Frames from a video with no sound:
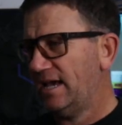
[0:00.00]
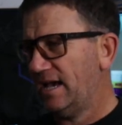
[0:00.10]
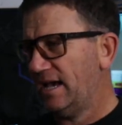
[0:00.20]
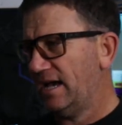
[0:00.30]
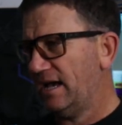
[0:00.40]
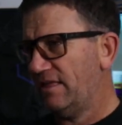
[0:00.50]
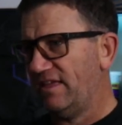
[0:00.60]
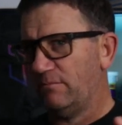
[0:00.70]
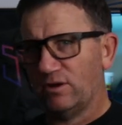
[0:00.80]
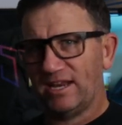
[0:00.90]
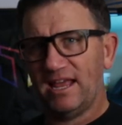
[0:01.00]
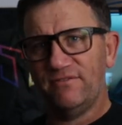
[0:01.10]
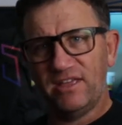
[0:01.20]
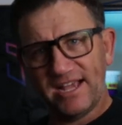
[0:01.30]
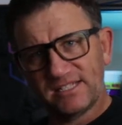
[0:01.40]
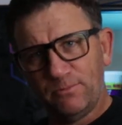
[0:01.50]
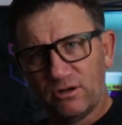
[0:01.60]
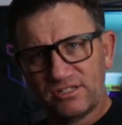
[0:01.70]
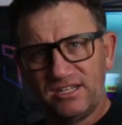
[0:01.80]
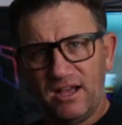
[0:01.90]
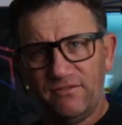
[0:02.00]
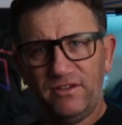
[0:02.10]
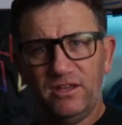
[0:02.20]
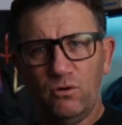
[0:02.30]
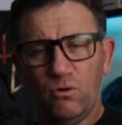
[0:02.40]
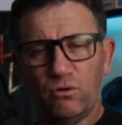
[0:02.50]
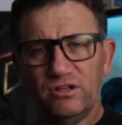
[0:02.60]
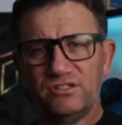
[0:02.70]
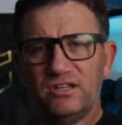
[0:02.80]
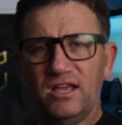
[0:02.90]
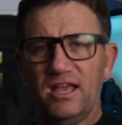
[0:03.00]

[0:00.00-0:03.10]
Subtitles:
Then we're going to have the Xbox stuff in August.